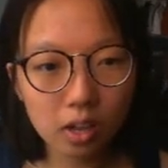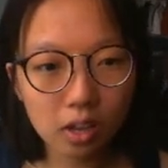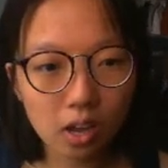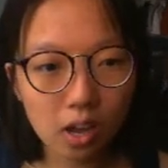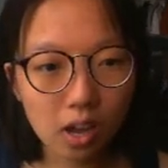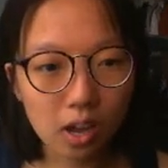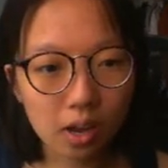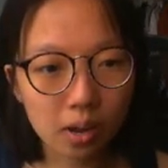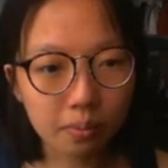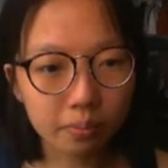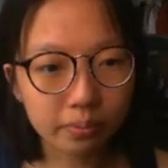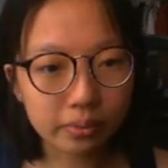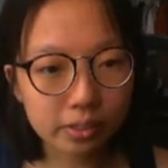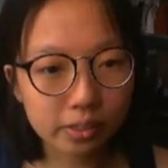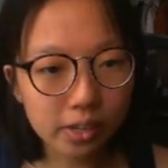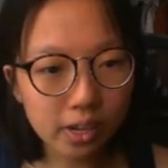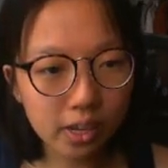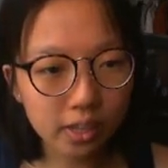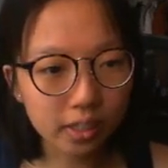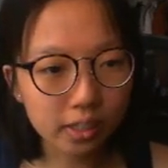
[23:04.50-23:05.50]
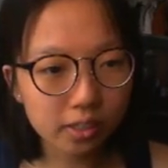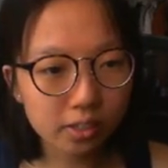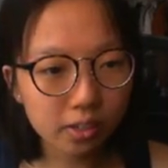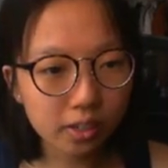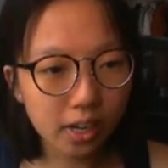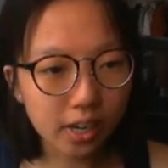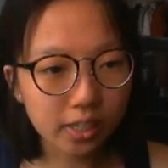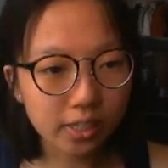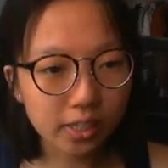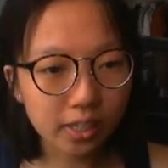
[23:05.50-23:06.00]
So yeah, that's a
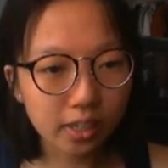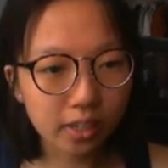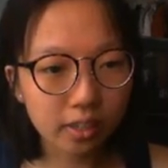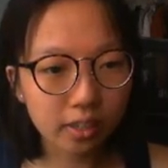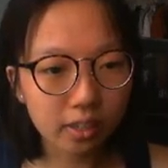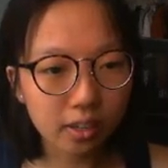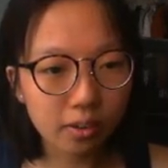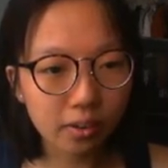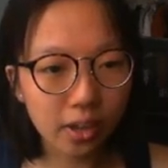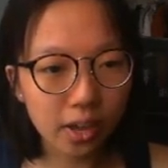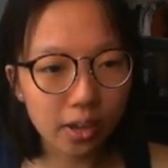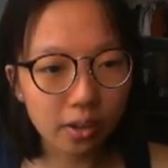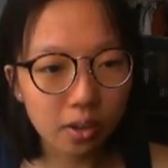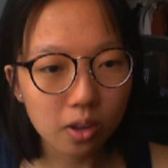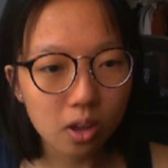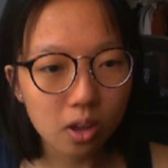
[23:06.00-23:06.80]
good idea. Okay.